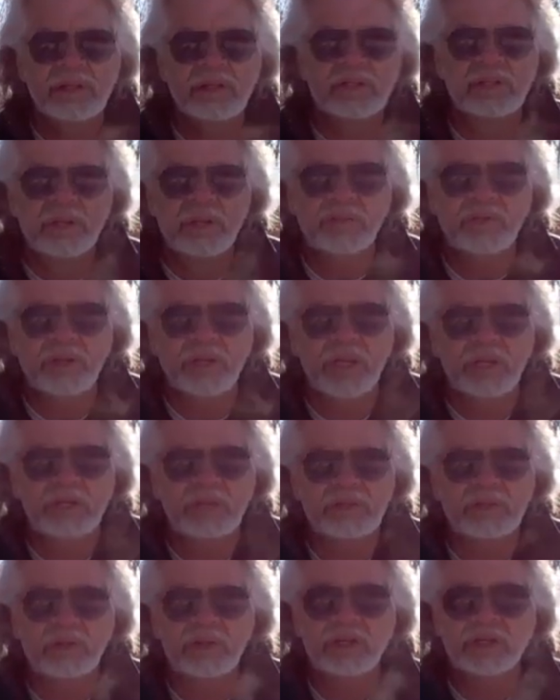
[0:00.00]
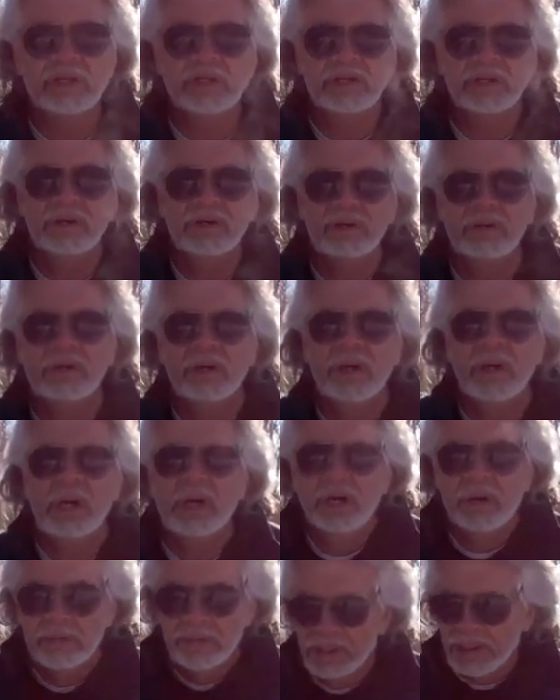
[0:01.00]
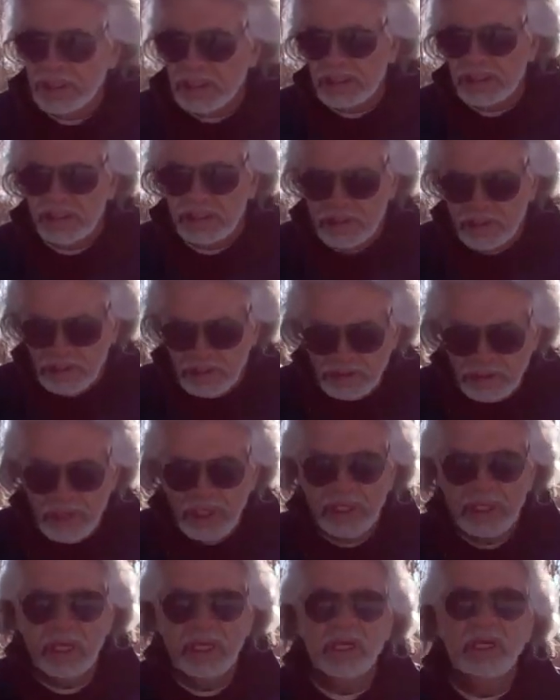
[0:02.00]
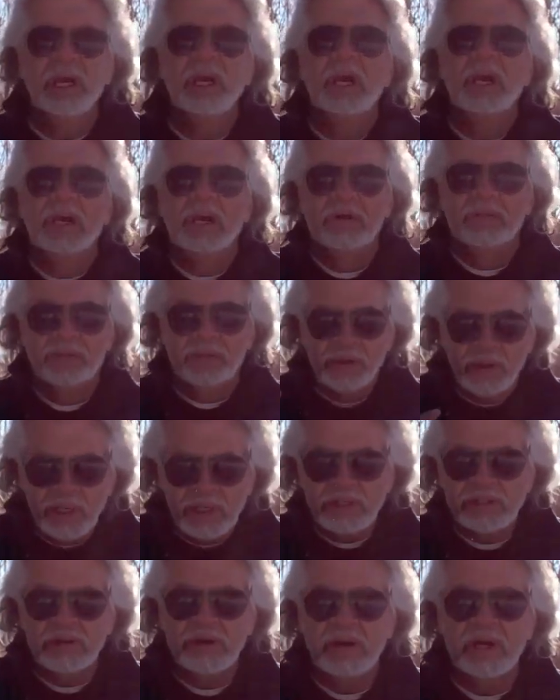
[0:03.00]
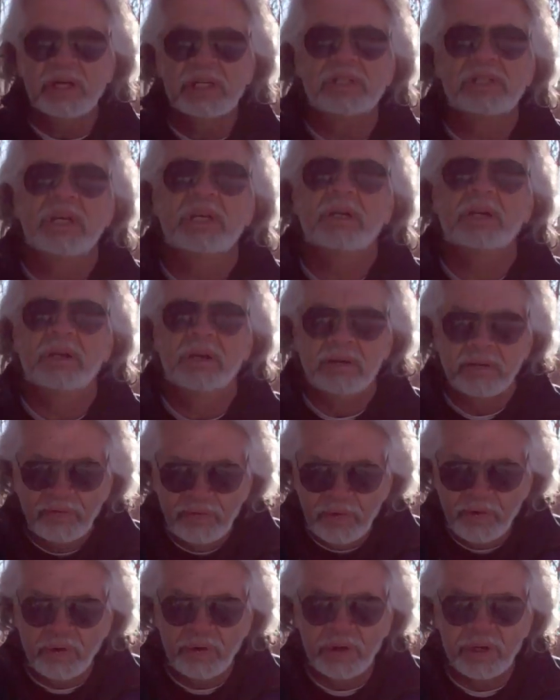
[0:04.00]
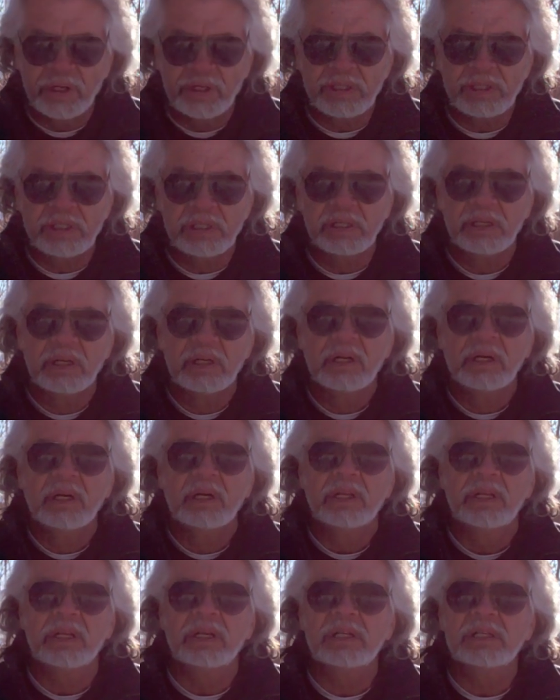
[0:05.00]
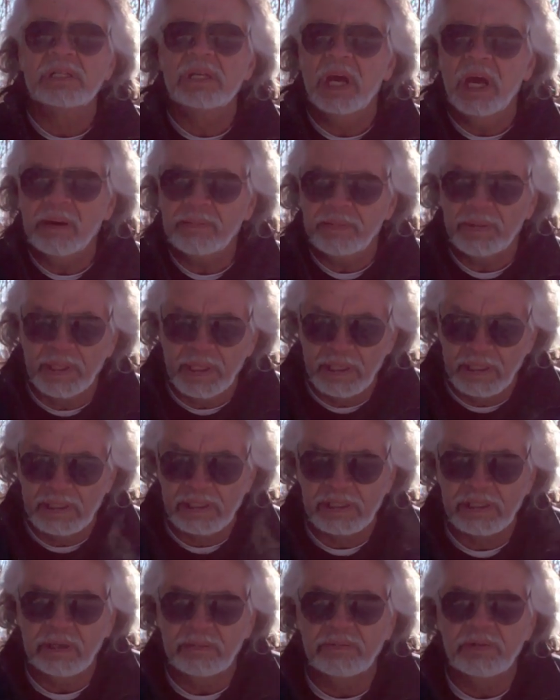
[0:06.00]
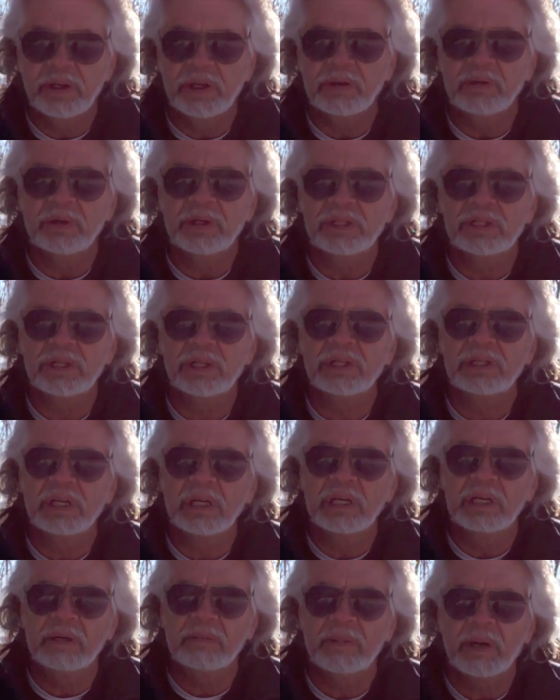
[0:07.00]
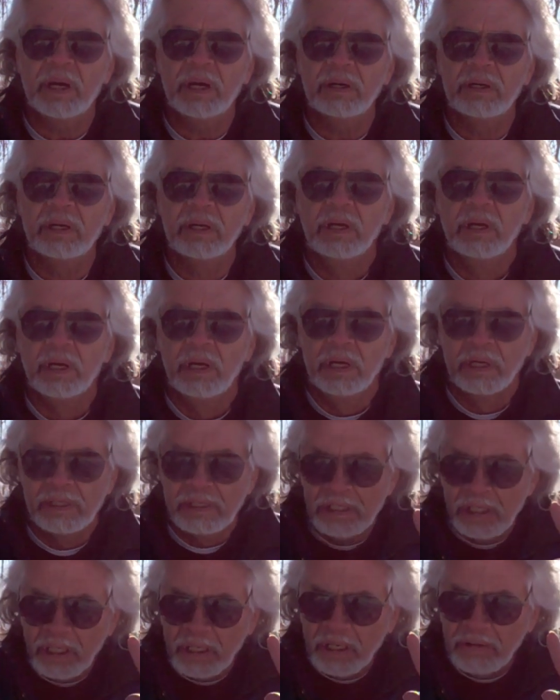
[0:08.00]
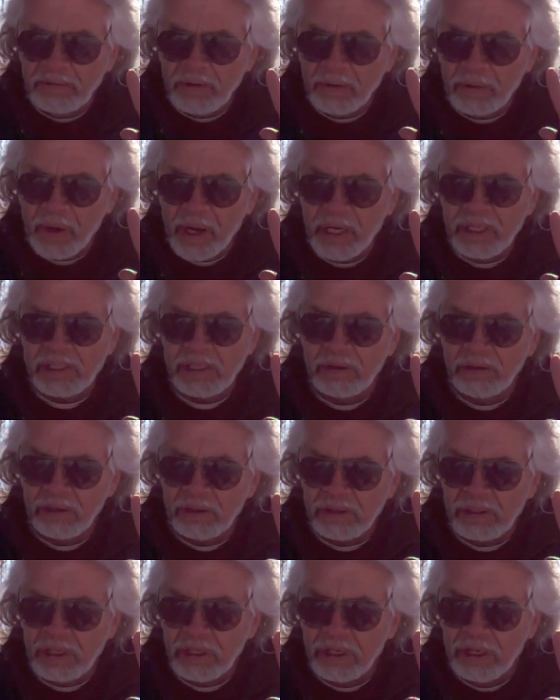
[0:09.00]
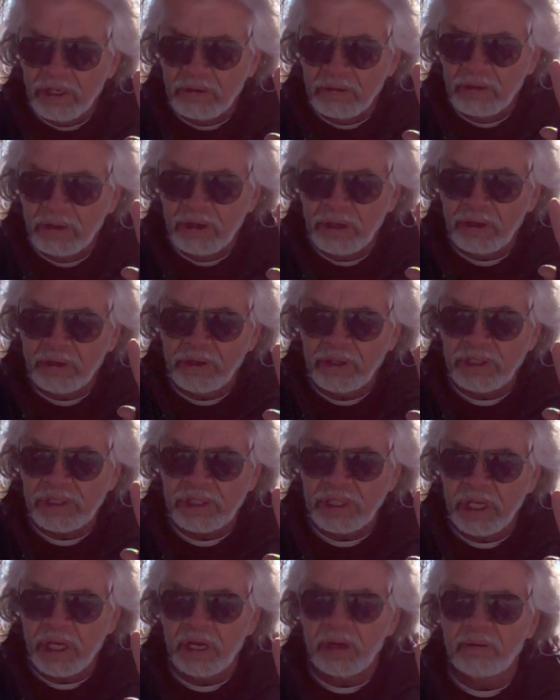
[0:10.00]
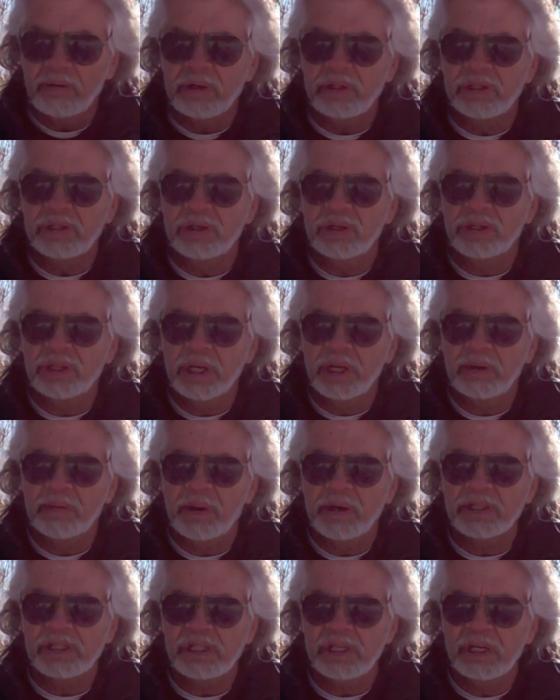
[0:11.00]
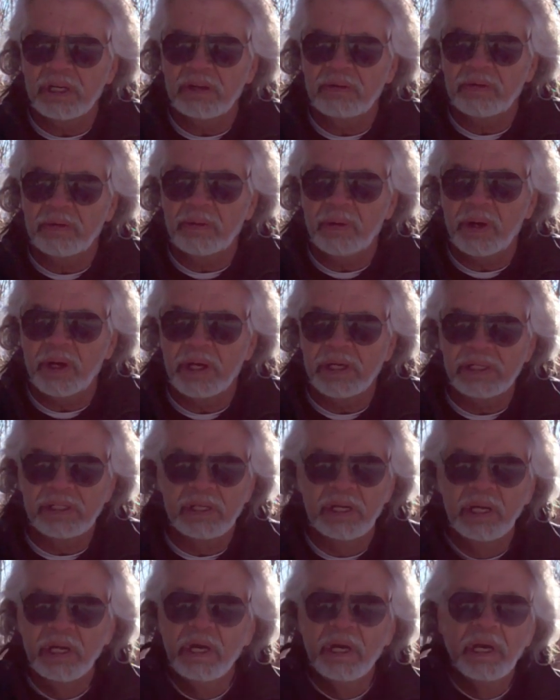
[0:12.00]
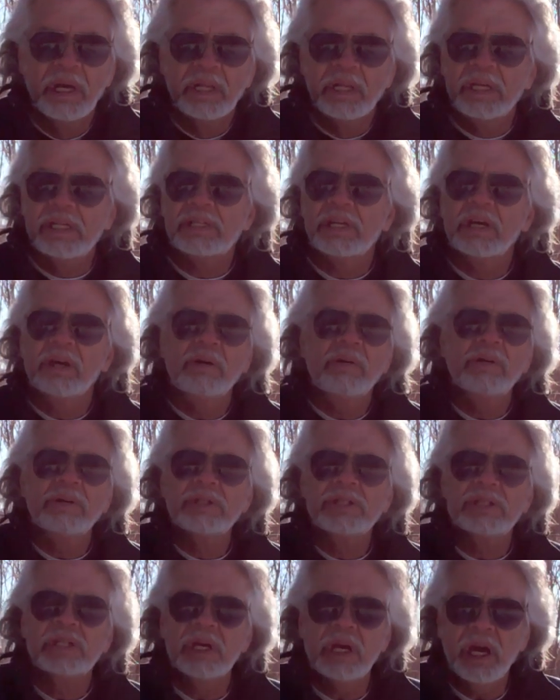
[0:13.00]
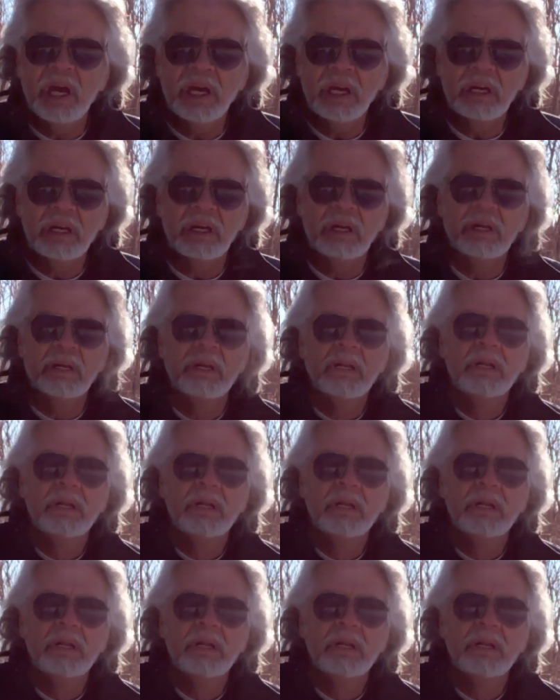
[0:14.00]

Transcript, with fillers: there something else we can do? But this shrinking, pressurizing force that is happening is something we should think about. Sea level rise, uh, there's a curious thing I want you to think about sea level rise. They say, oh, in Seattle,